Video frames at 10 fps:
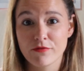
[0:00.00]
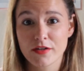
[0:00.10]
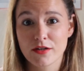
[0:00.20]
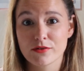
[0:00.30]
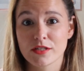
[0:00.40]

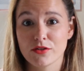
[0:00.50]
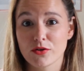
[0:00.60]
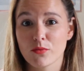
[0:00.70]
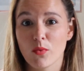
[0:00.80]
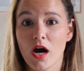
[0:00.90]
videos that you
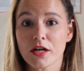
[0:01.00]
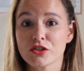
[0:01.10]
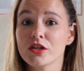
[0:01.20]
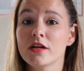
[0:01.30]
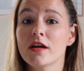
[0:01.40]
could
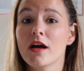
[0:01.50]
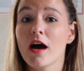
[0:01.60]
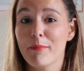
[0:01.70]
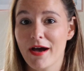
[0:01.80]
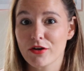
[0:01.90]
watch
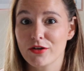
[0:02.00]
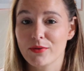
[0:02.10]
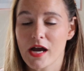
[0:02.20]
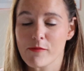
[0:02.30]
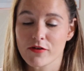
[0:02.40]
about
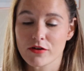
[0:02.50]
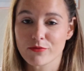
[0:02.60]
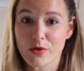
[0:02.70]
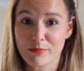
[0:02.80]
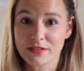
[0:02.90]
queuing up for
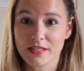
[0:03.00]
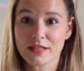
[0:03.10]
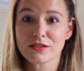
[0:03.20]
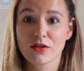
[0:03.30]
Wimbledon.